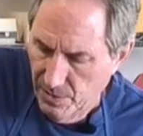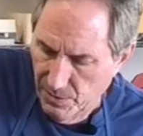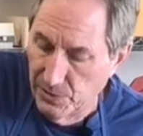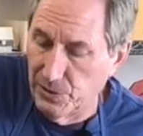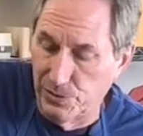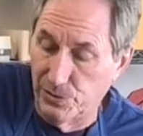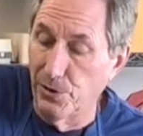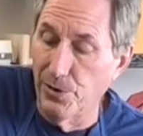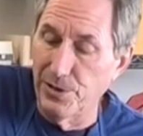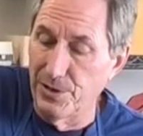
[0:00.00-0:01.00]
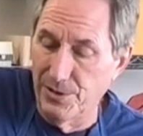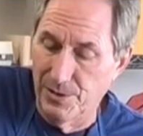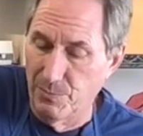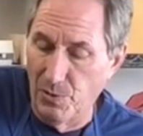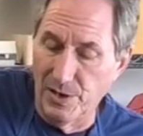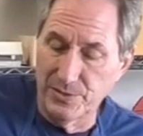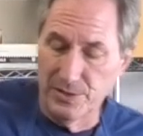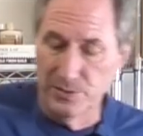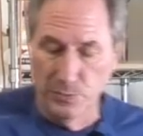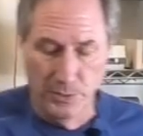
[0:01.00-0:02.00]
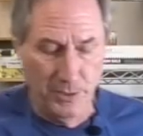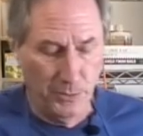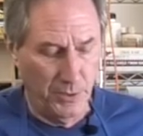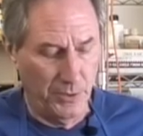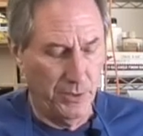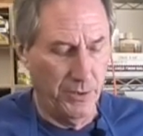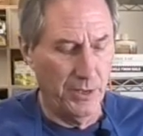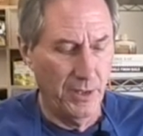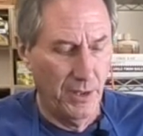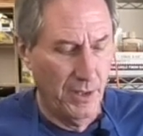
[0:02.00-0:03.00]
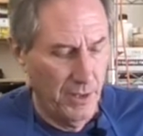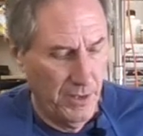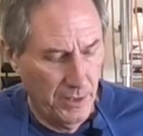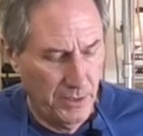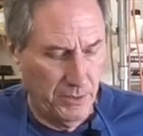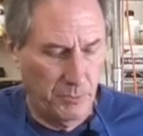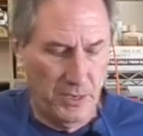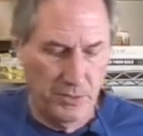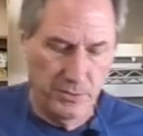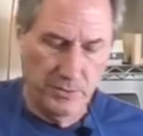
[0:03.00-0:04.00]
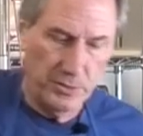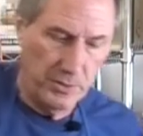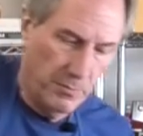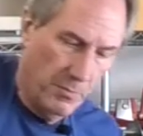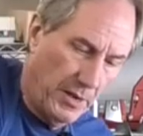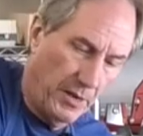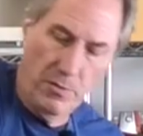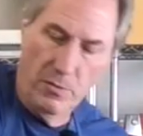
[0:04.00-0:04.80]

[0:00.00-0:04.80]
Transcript: This is dirty process, really, really dirty. It's because you're just making a